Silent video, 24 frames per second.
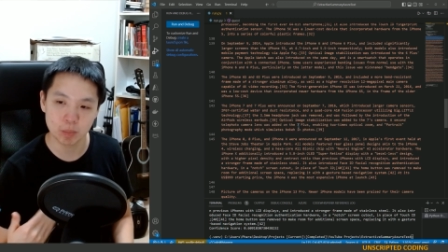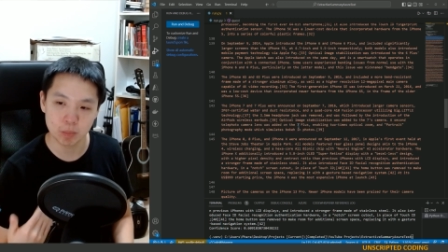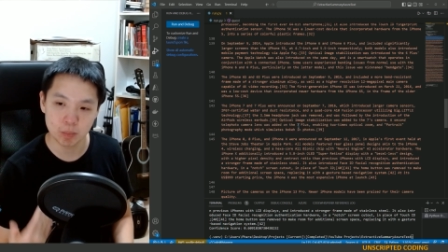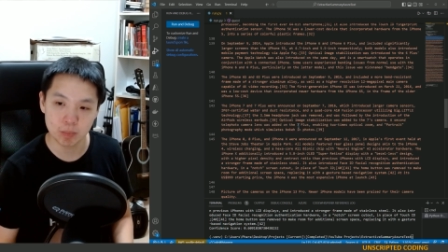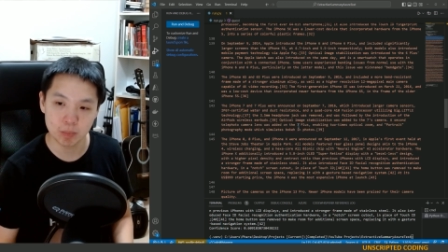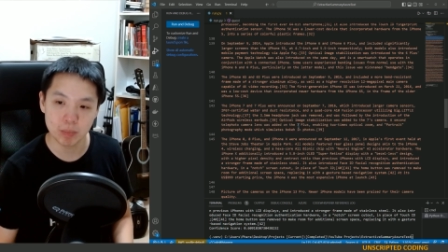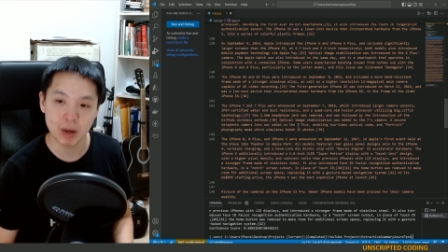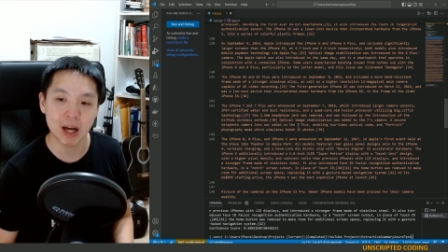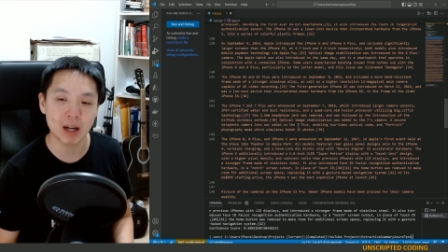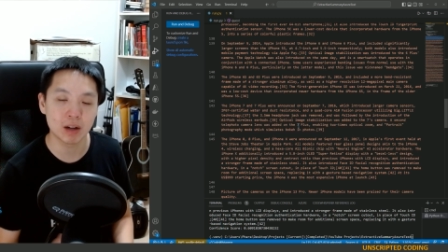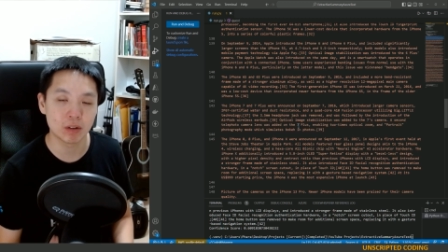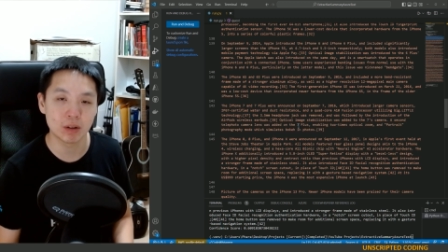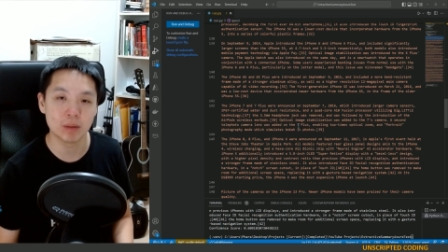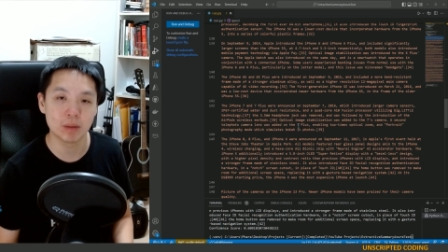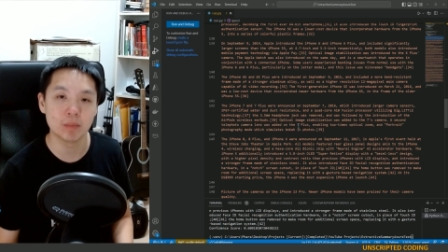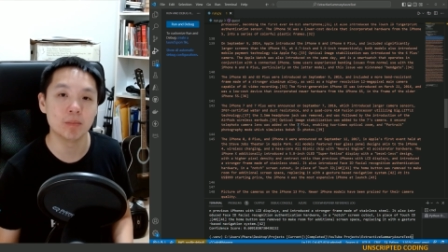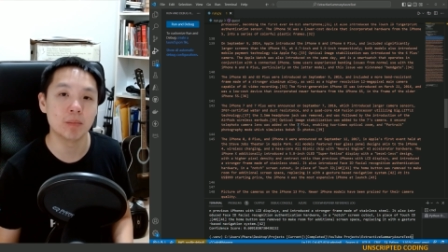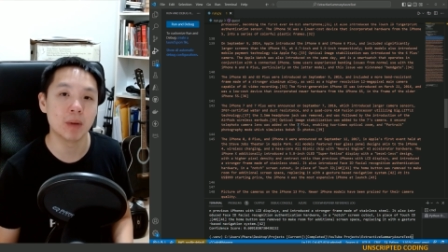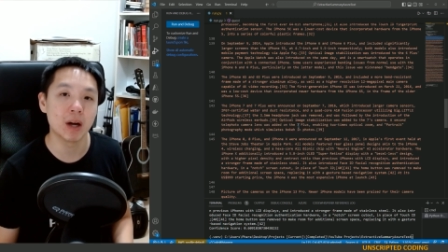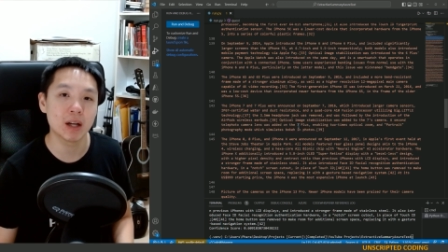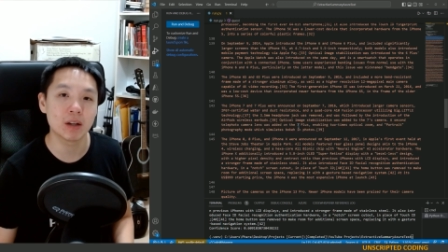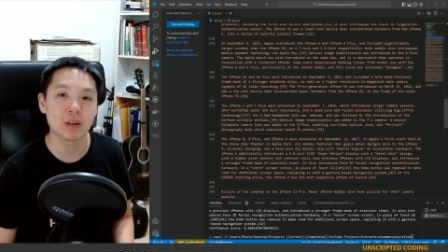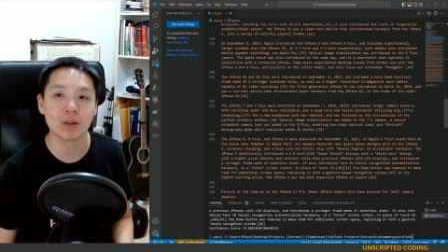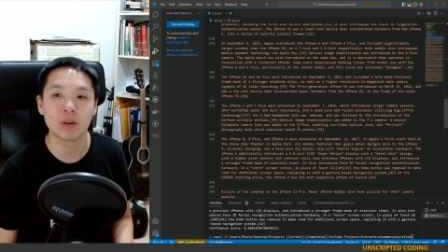better and
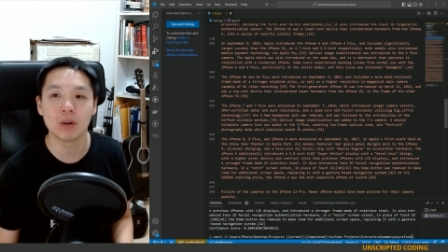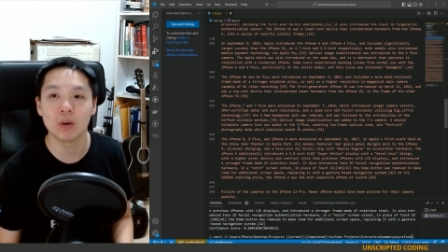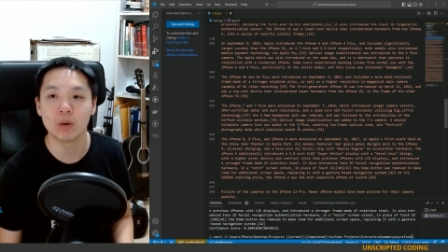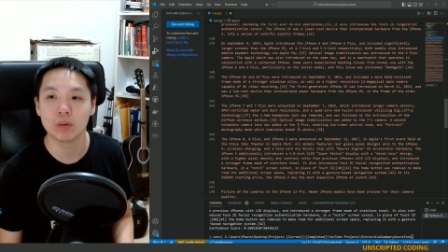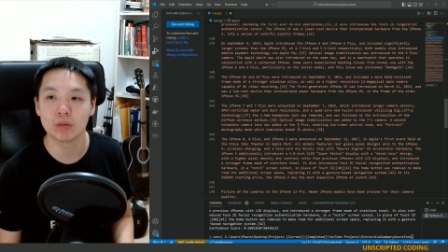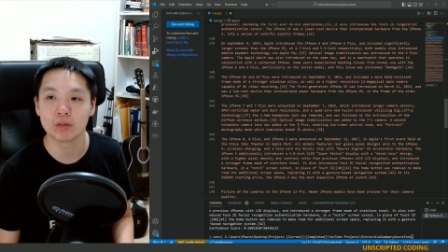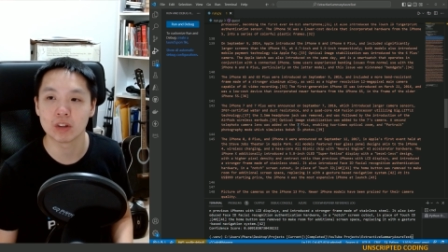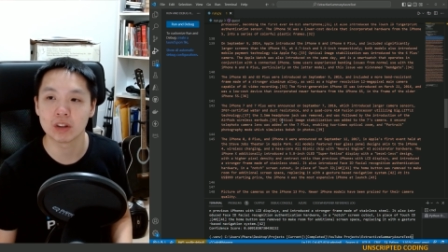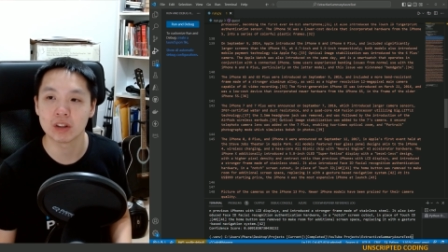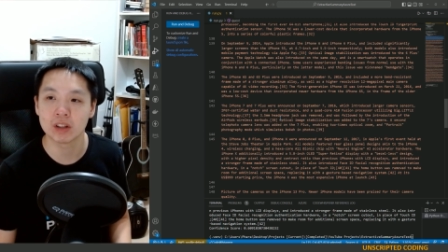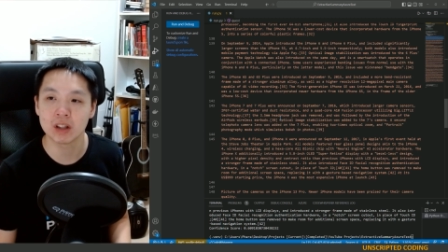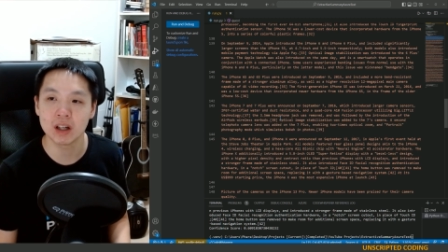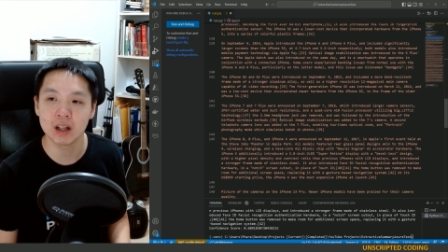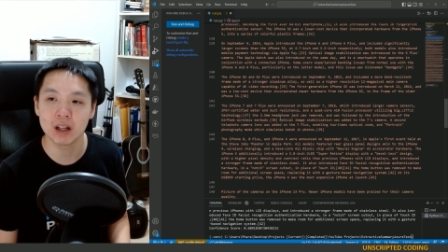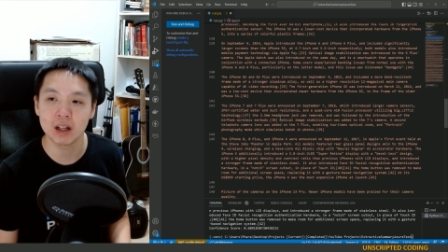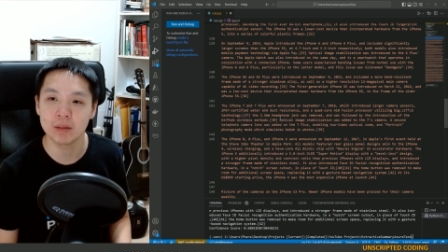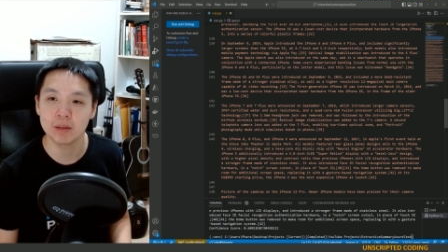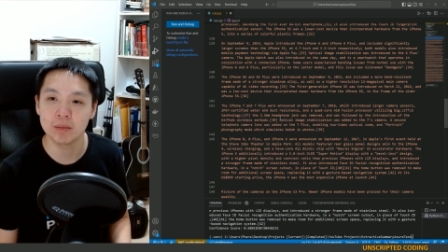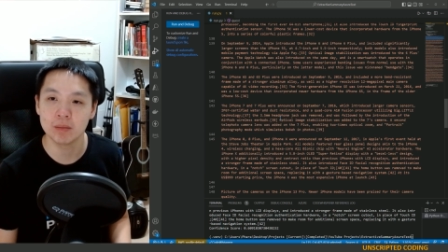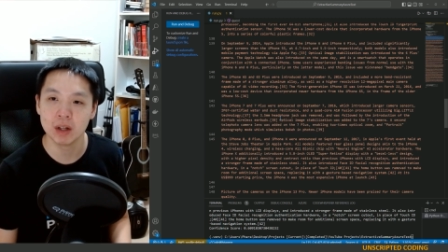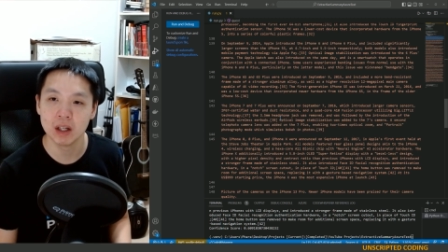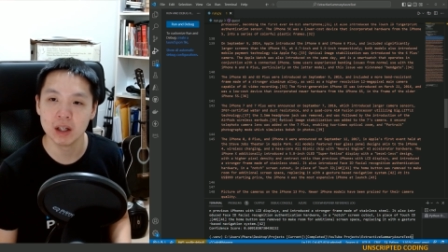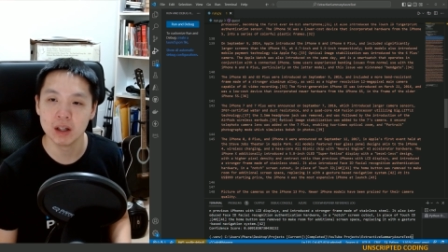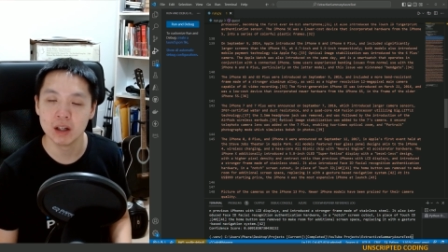better over
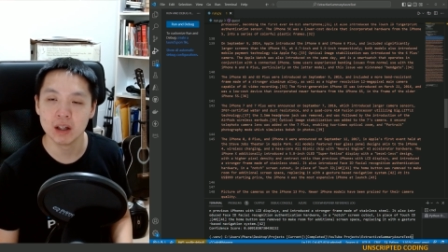time,